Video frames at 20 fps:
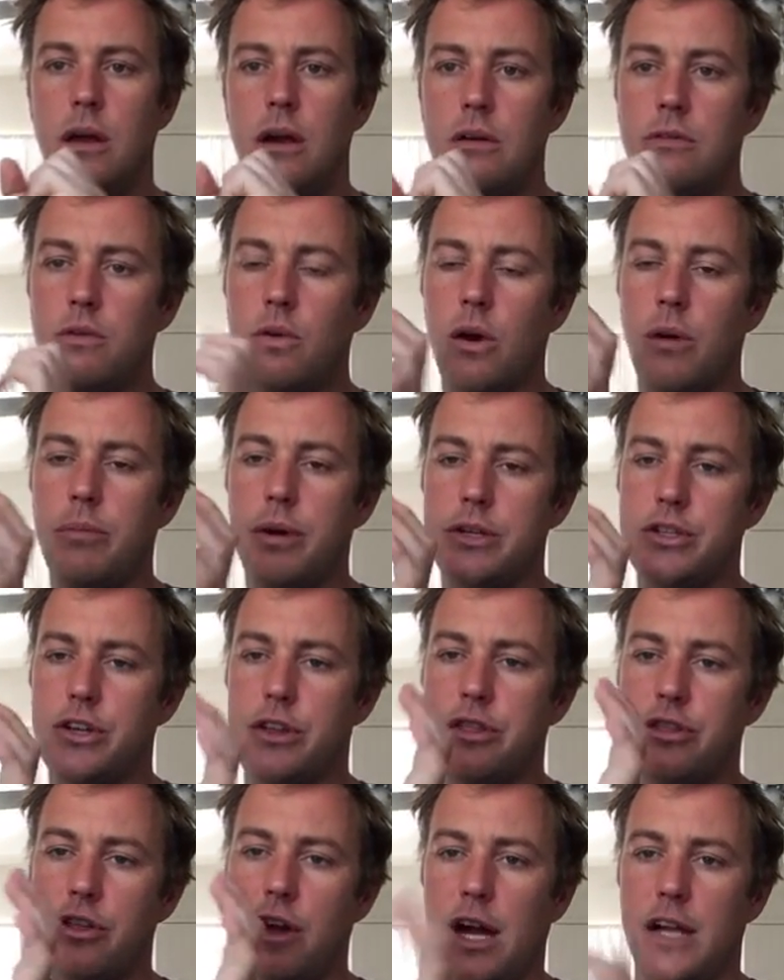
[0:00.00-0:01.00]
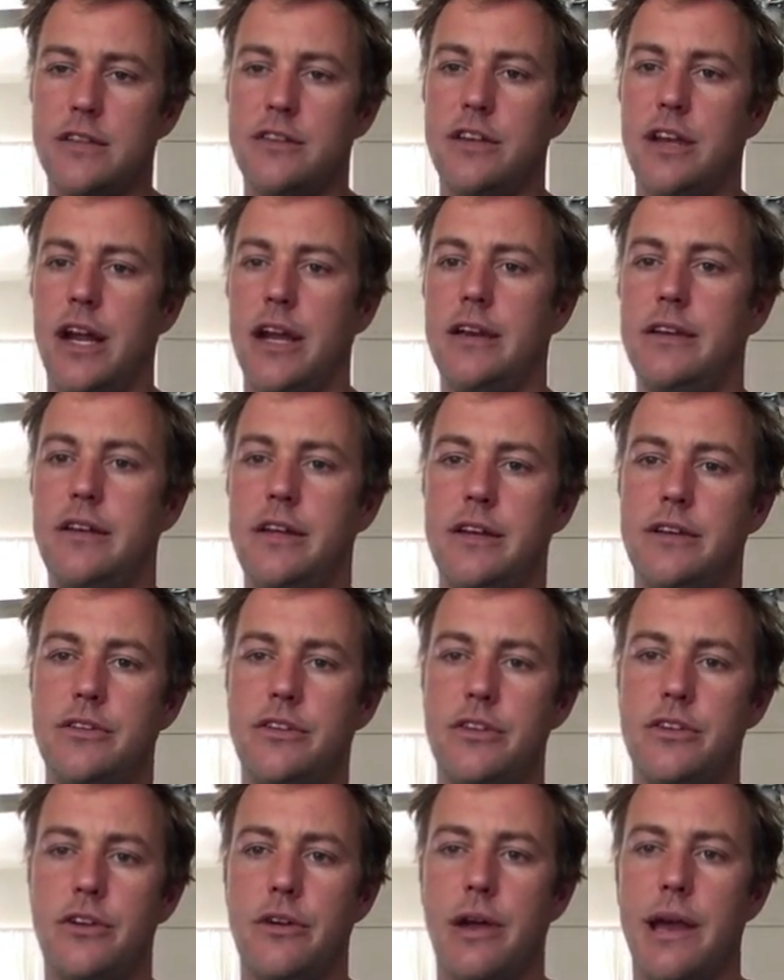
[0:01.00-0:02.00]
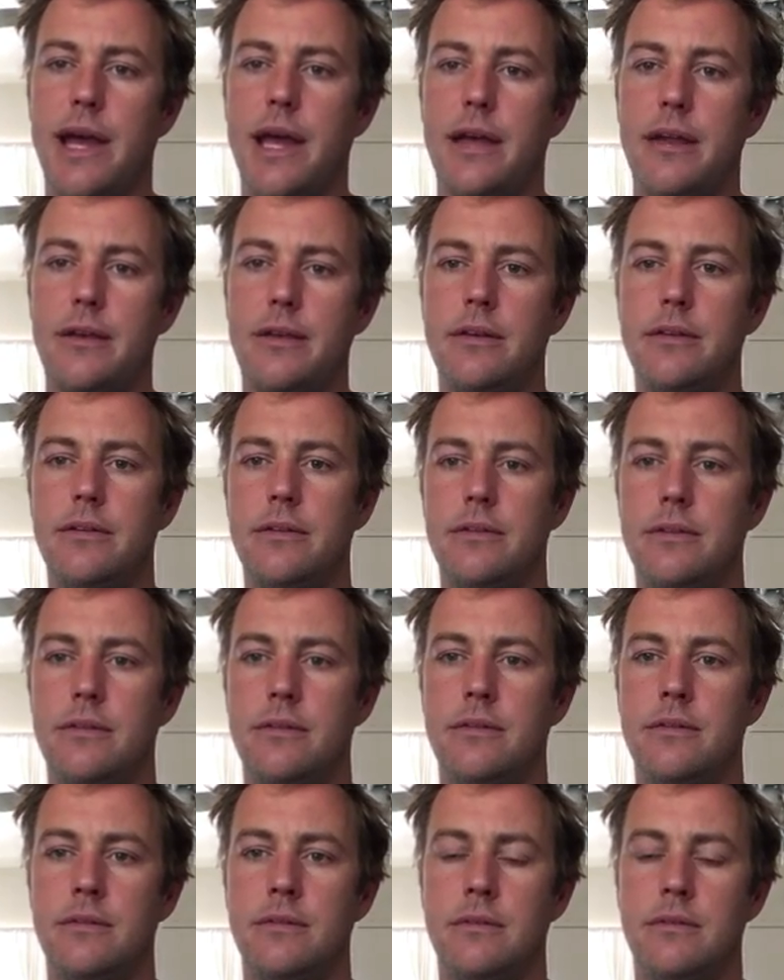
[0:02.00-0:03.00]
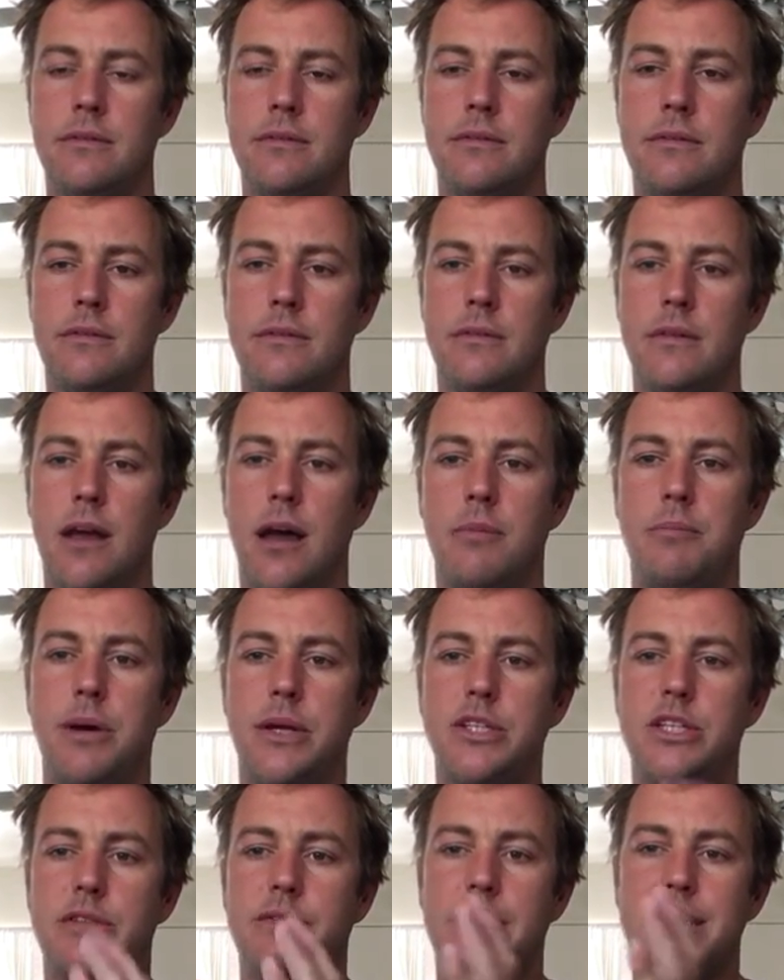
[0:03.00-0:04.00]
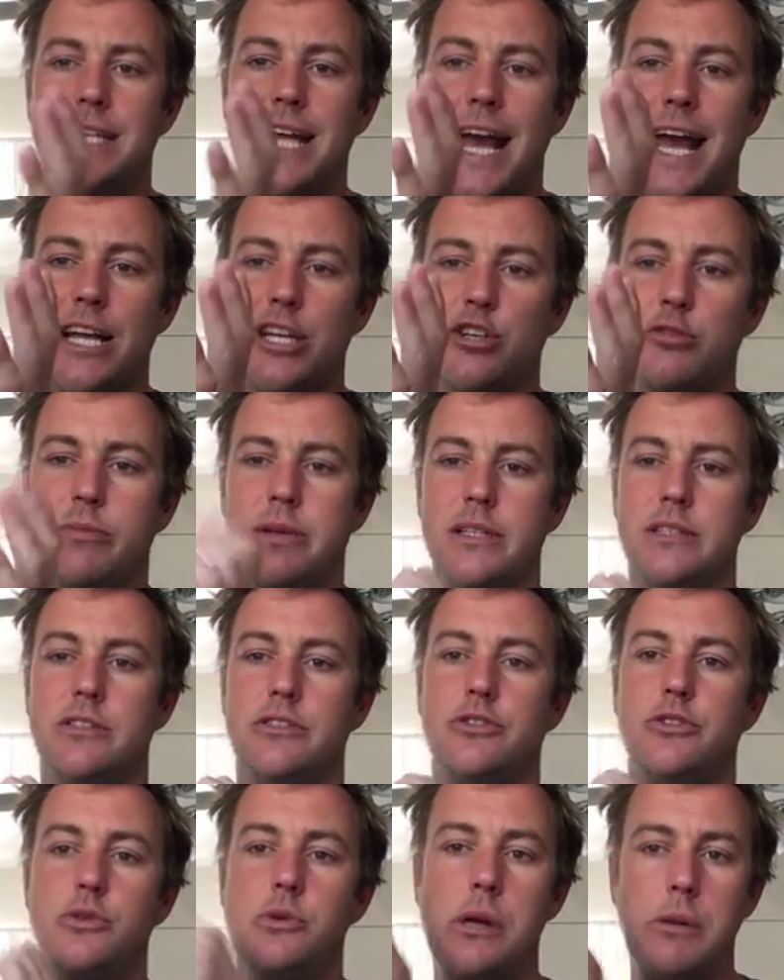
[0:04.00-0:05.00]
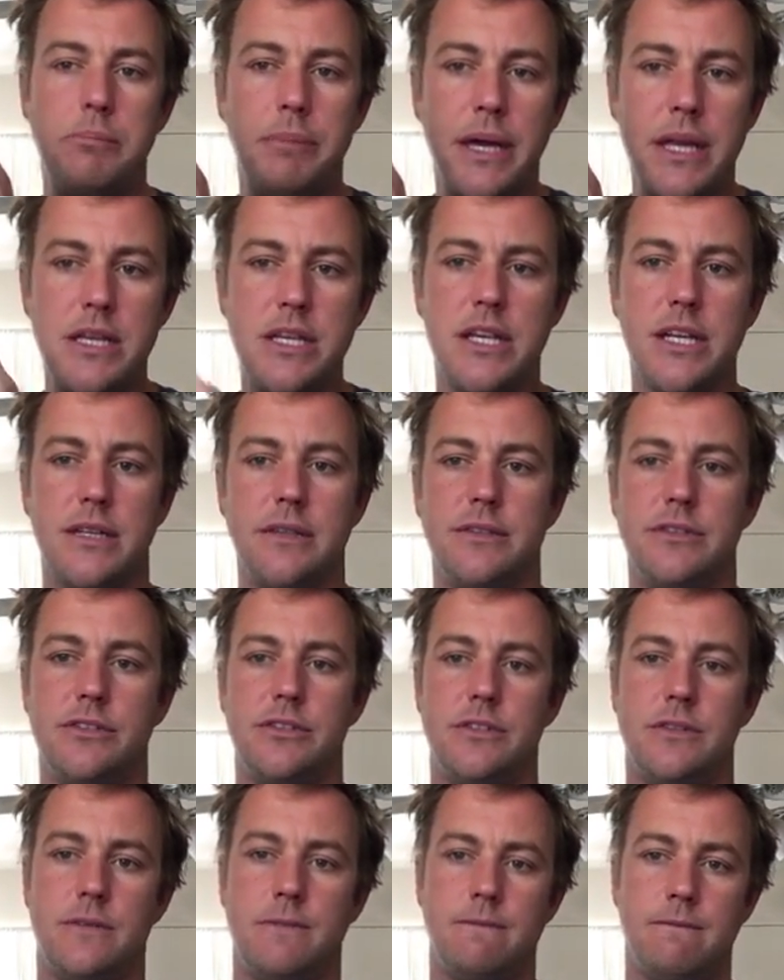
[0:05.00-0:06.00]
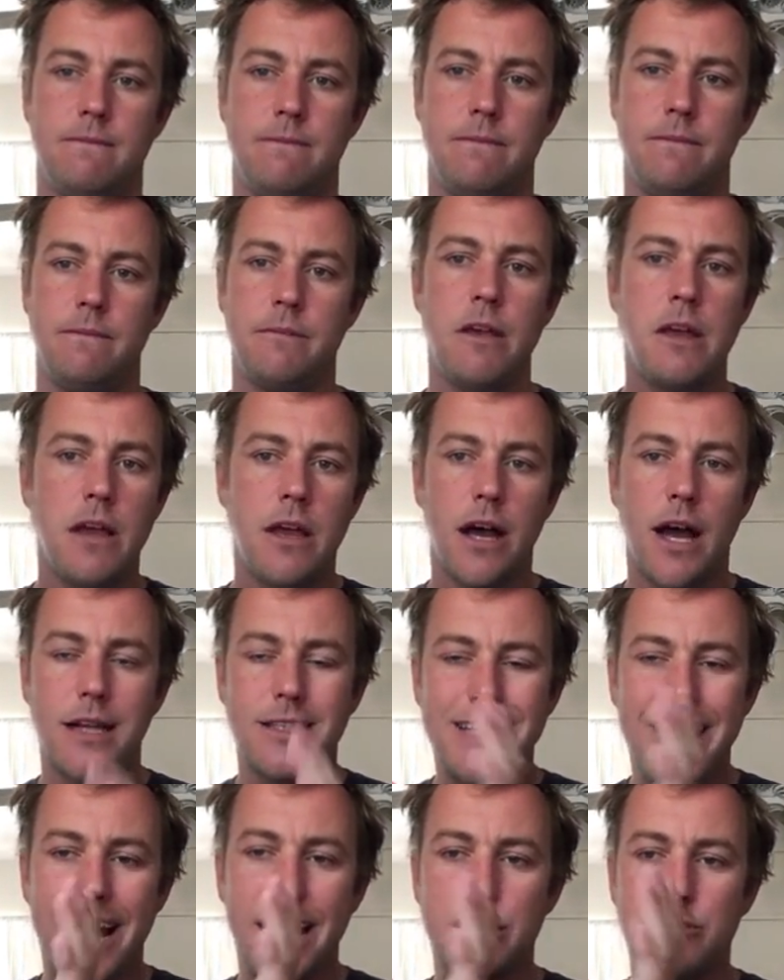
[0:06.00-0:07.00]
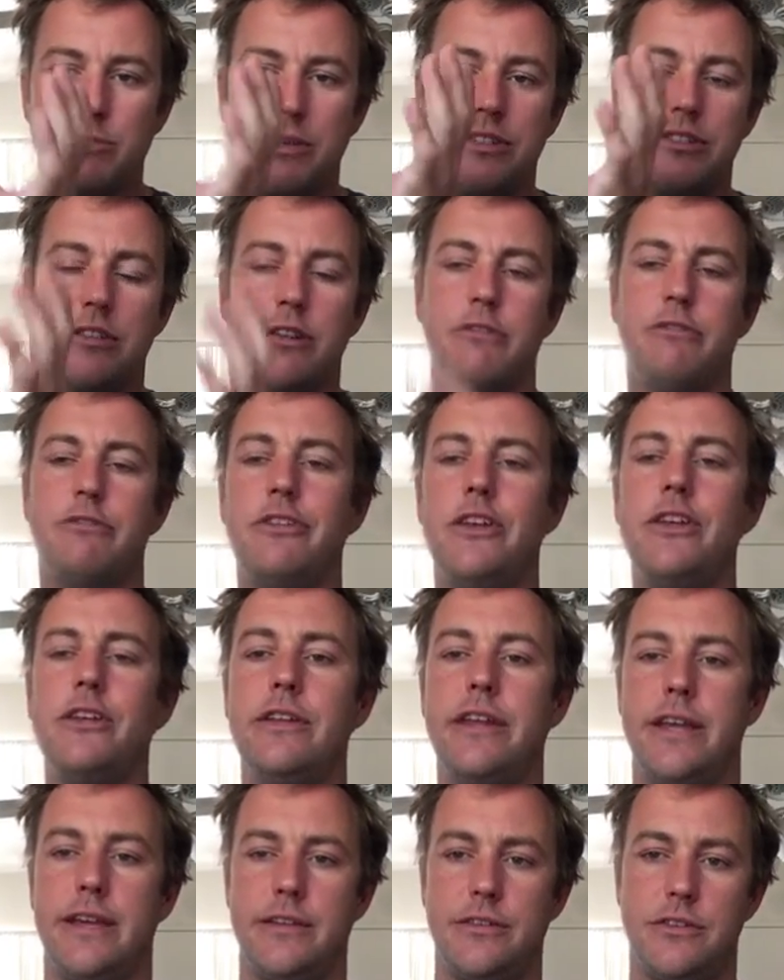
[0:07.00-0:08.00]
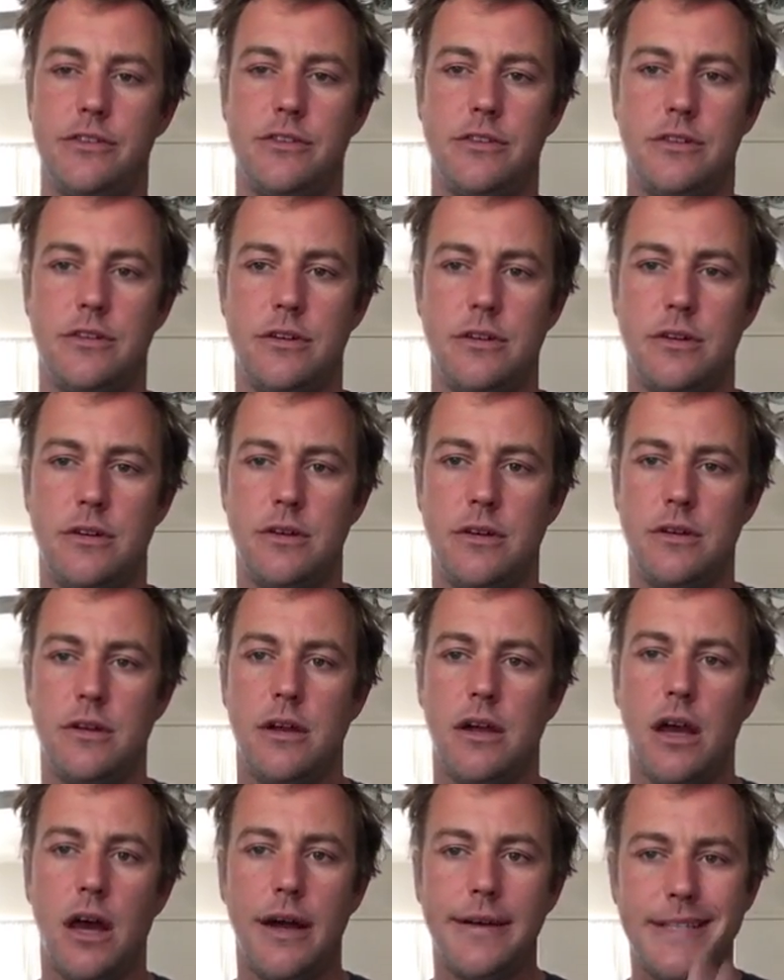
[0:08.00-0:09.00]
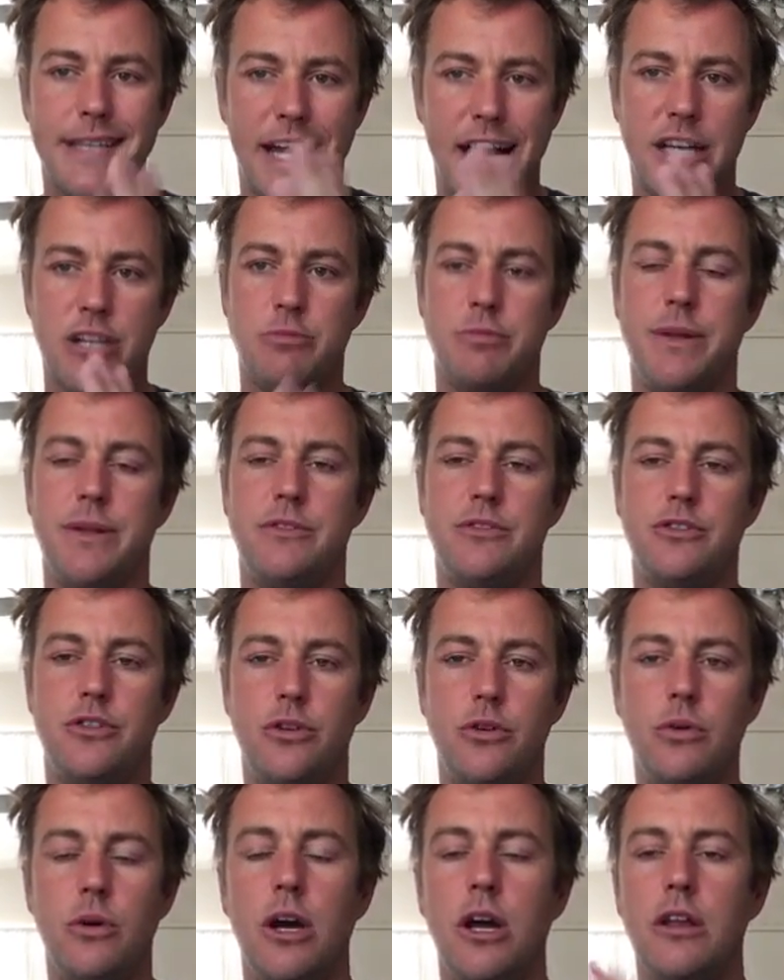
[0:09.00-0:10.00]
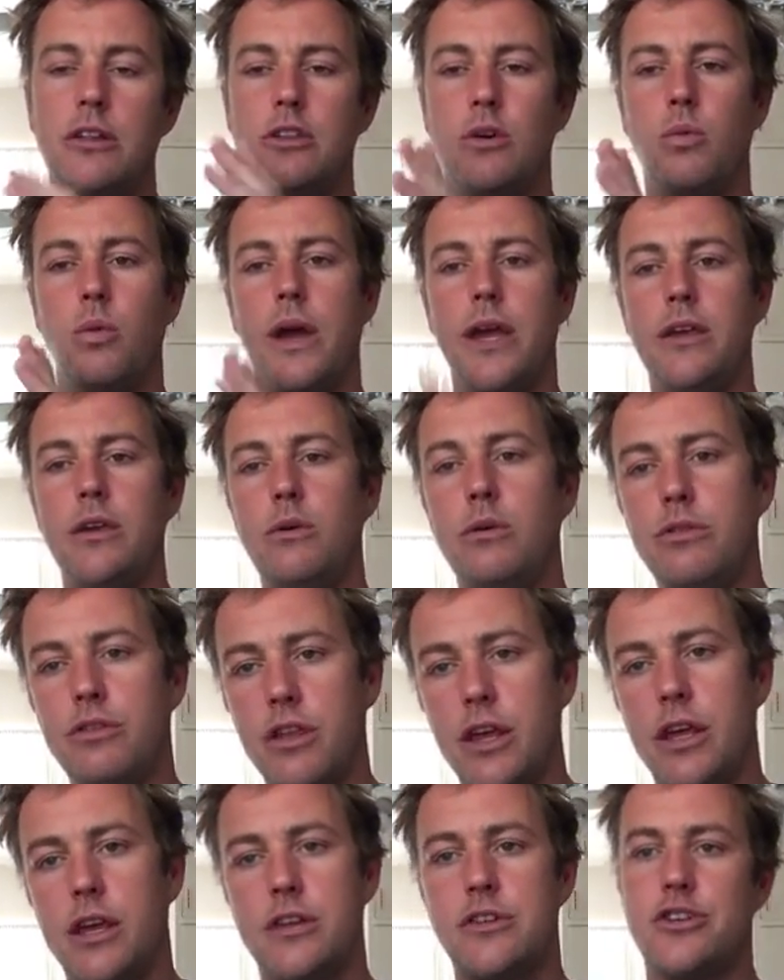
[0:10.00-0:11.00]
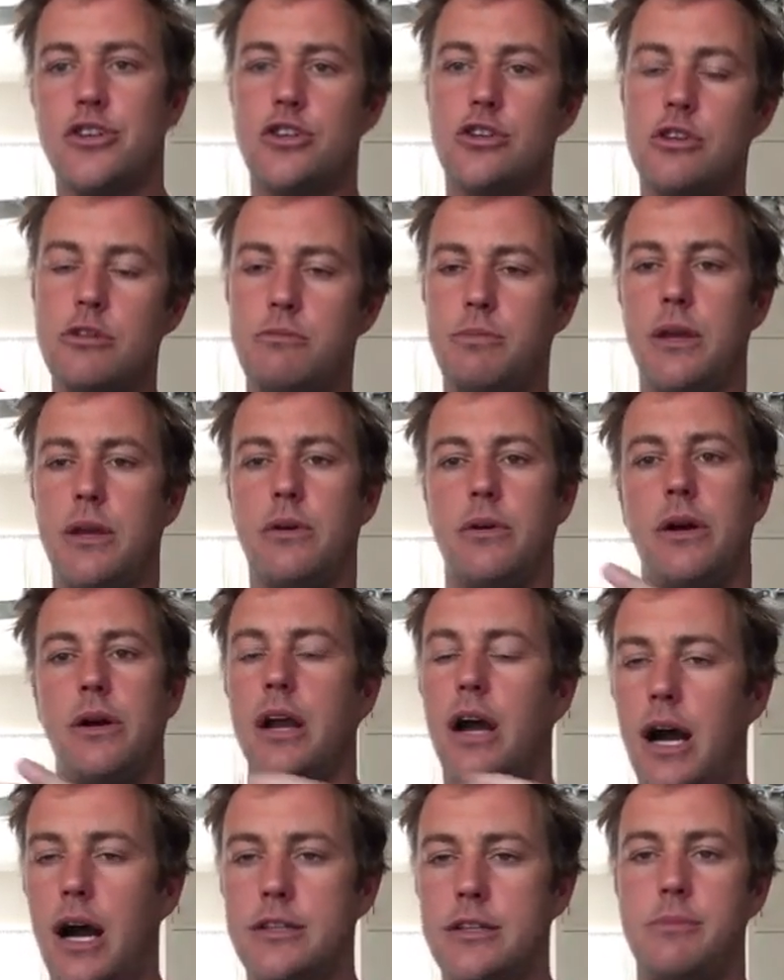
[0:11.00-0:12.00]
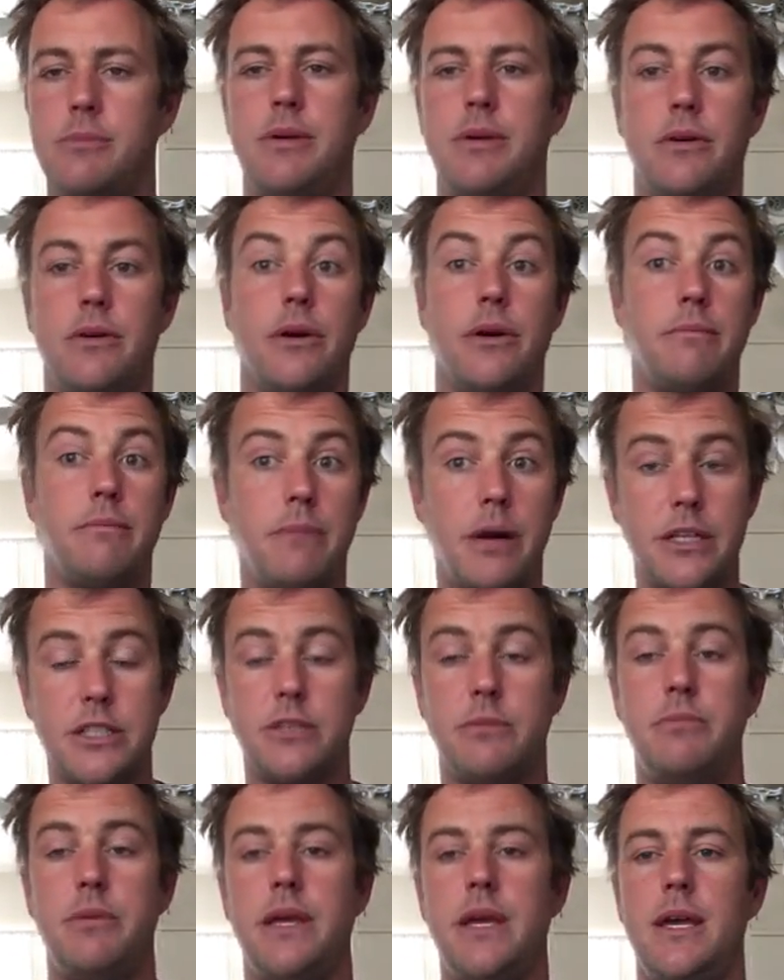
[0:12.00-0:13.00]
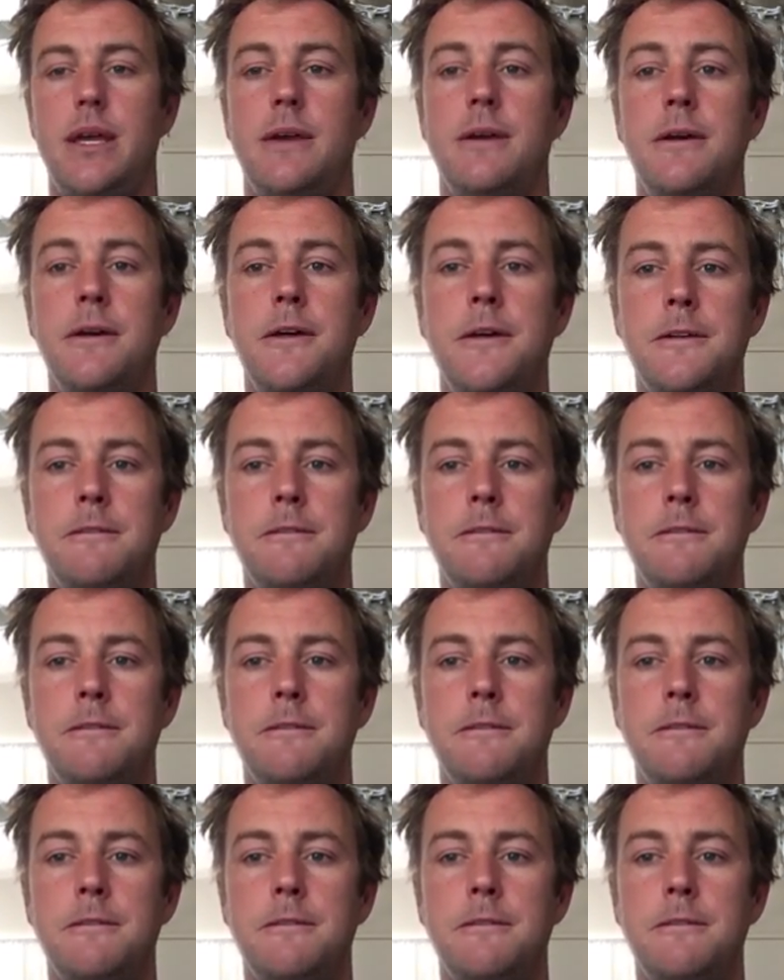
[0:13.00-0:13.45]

for a bunch of thoughts and ideas in your head. A bunch of attachments to opinions, attachments to feelings, attachments to the way you think it should be or it ought to be or it must be.